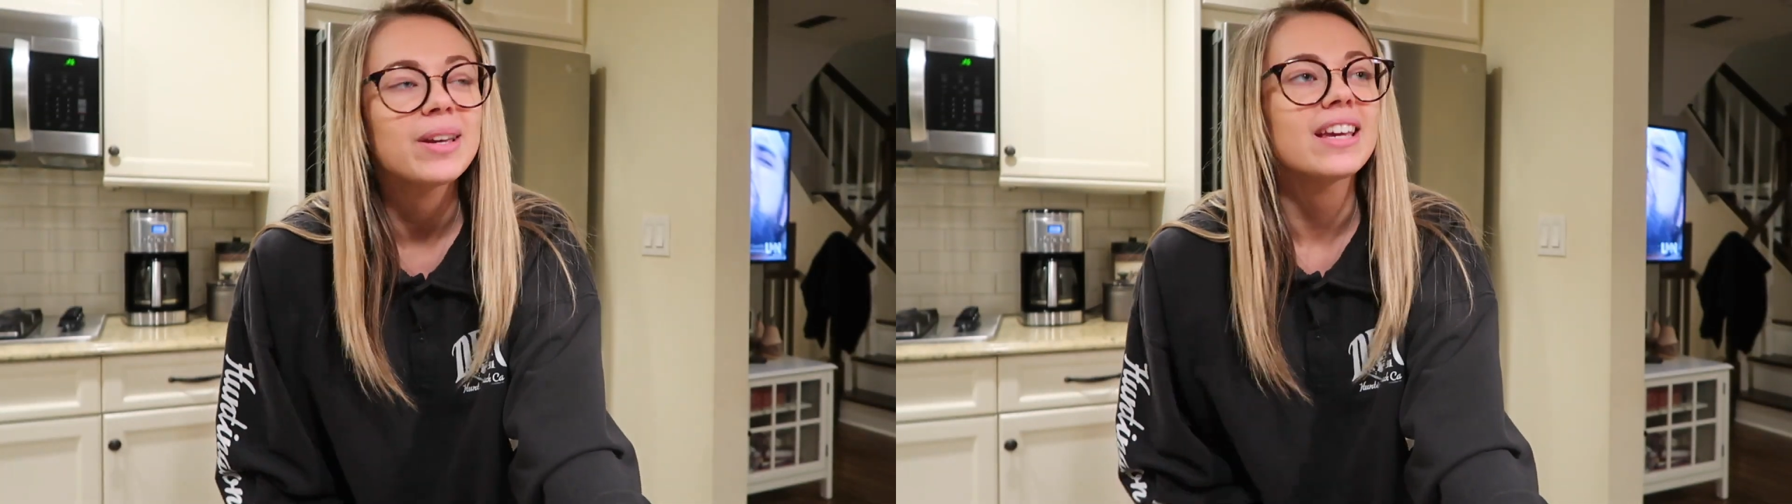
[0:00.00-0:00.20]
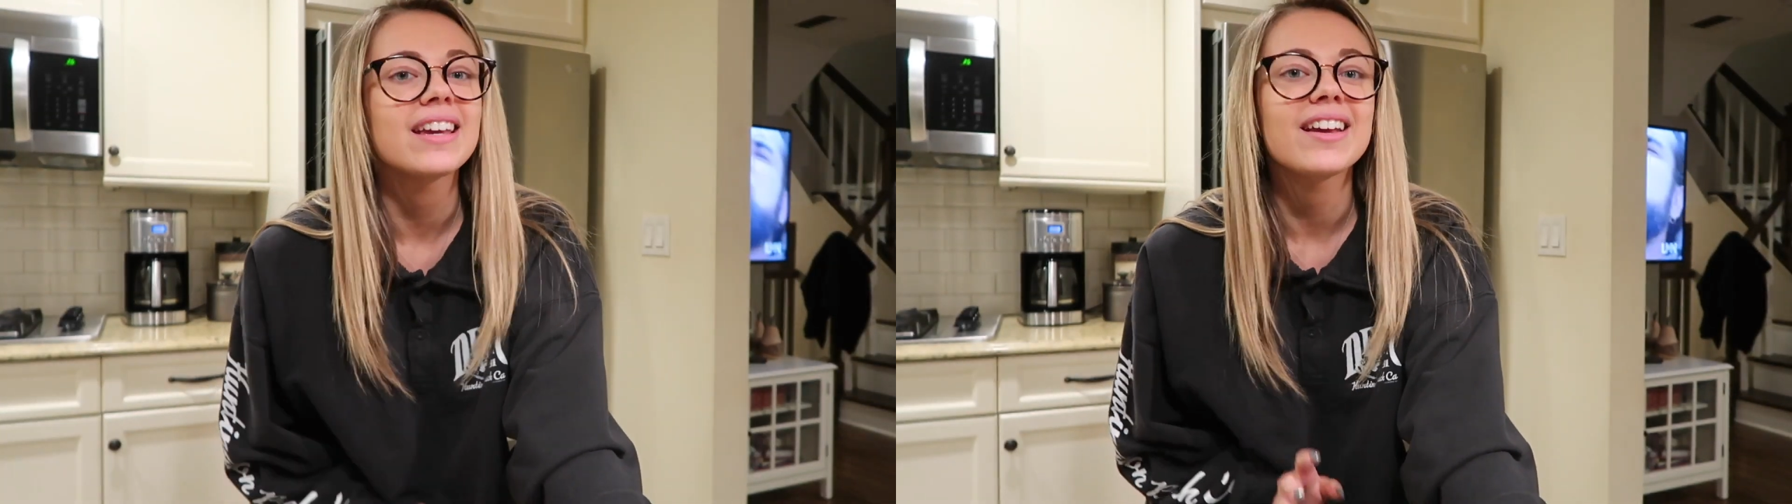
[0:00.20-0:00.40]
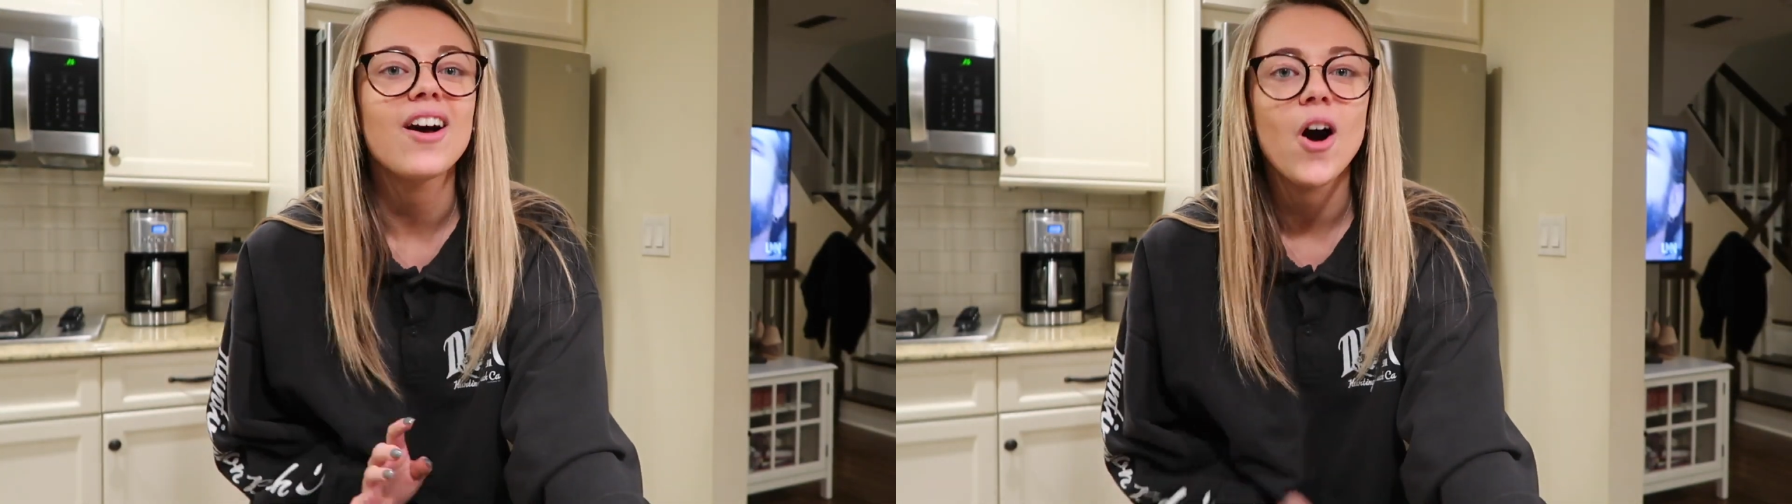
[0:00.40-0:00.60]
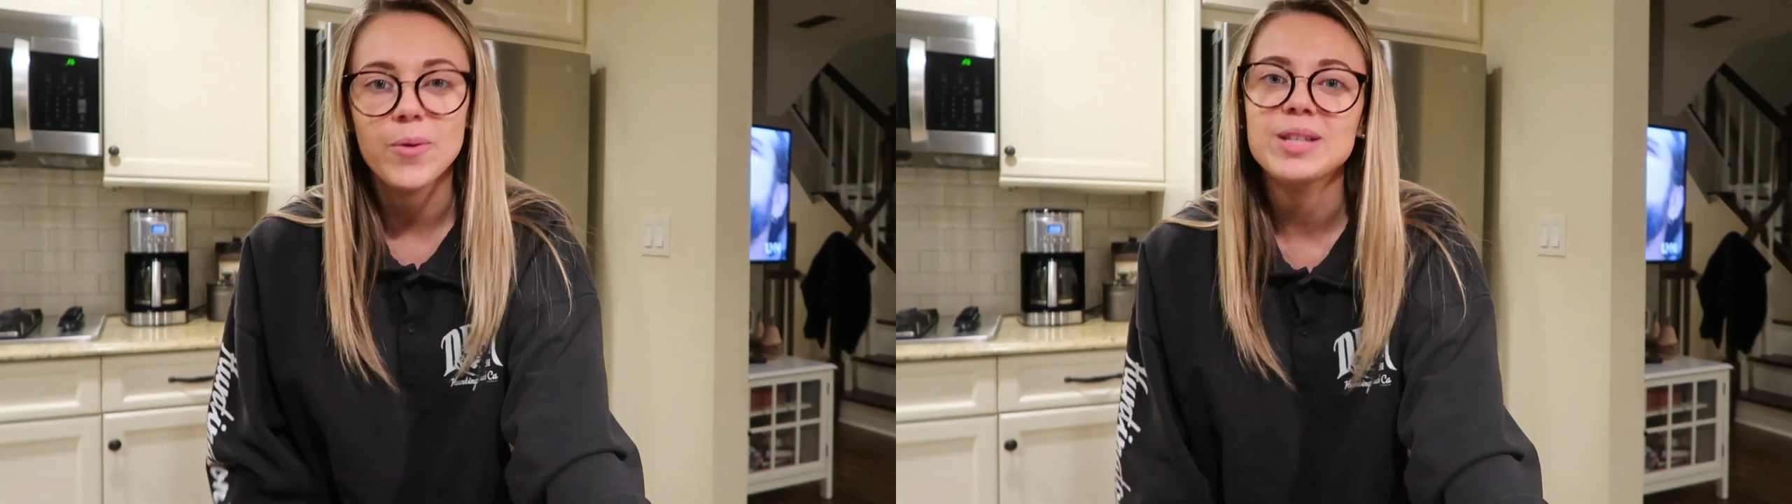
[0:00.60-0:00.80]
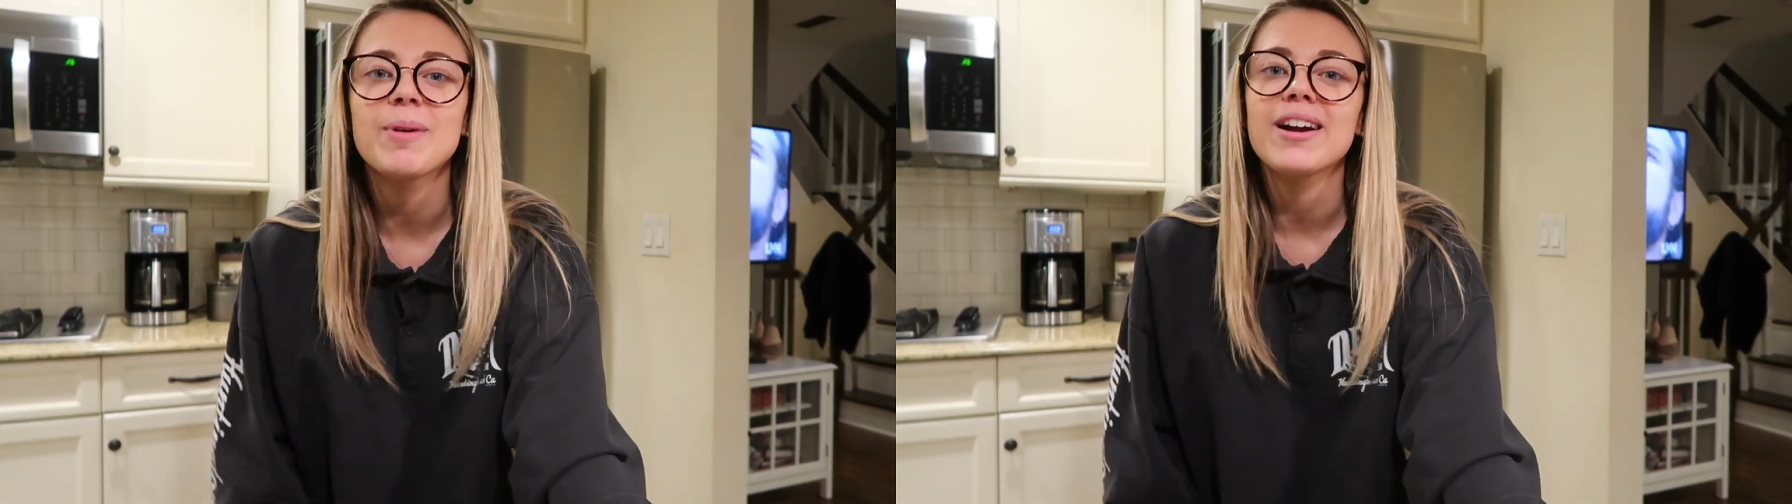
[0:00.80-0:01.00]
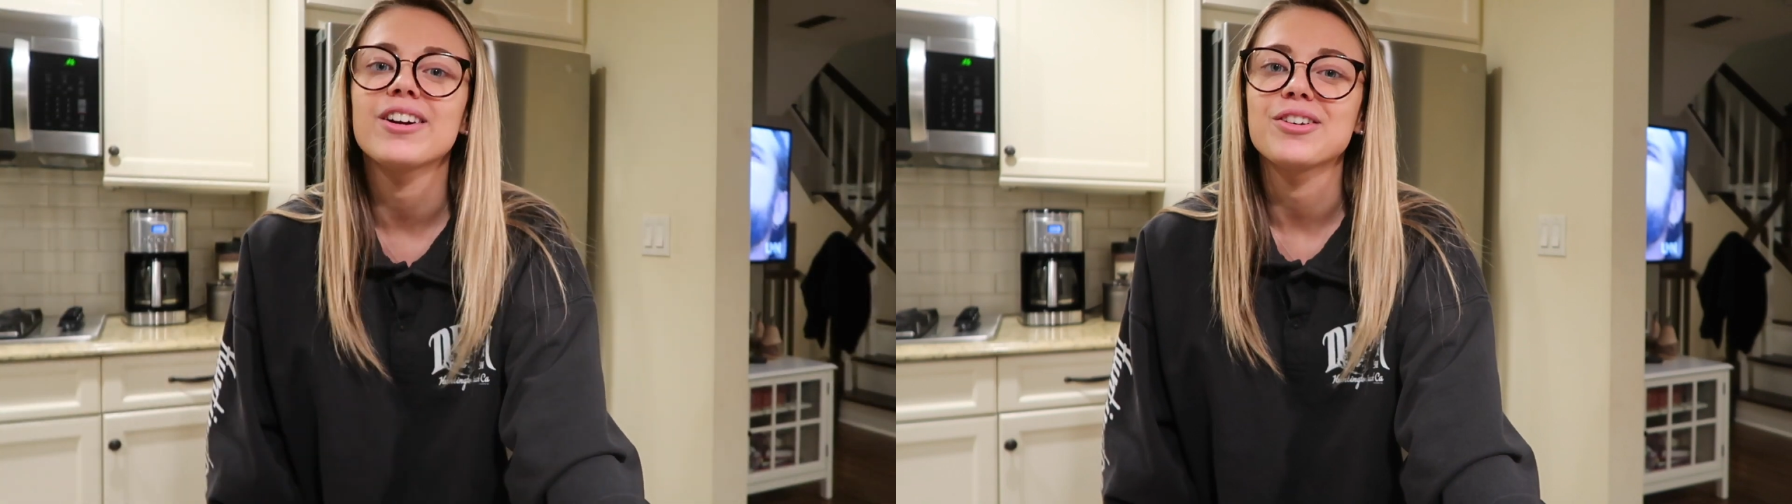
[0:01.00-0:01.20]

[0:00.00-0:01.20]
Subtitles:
We always buy our